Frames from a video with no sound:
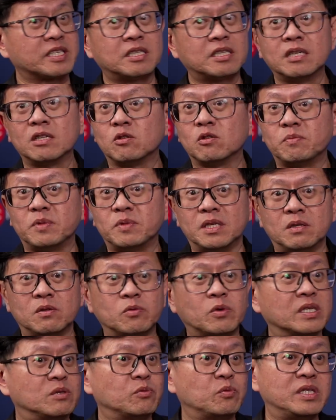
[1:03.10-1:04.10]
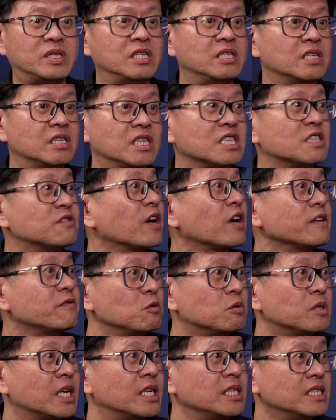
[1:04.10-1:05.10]
it to be within the next 5 to
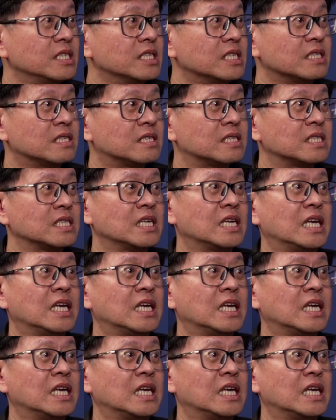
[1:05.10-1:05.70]
10 years,